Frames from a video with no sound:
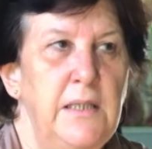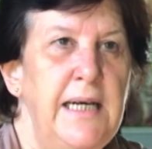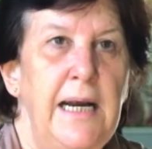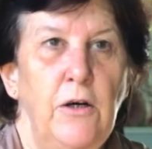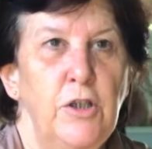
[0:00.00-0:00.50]

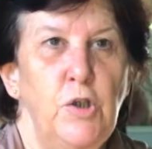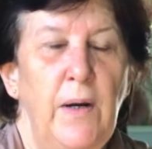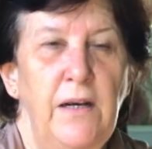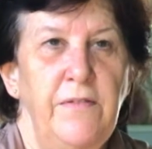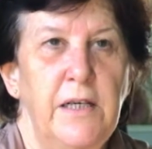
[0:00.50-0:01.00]
ten or
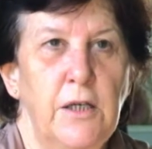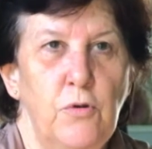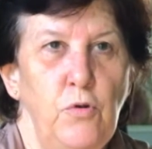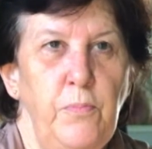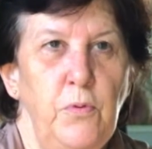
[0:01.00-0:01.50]
twelve in a
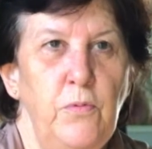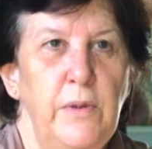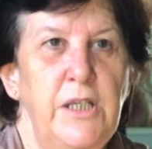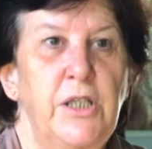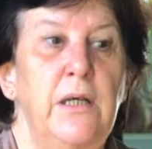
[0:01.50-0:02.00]
group,
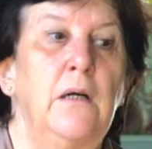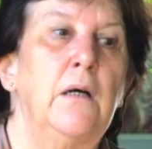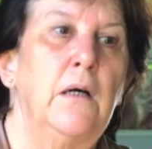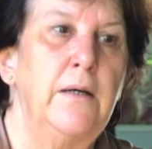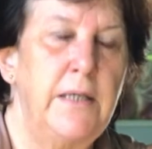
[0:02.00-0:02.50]
which
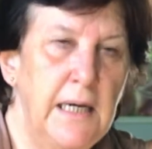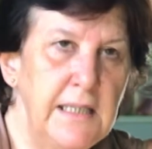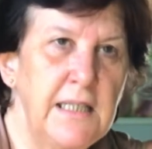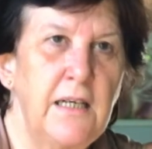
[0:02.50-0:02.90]
does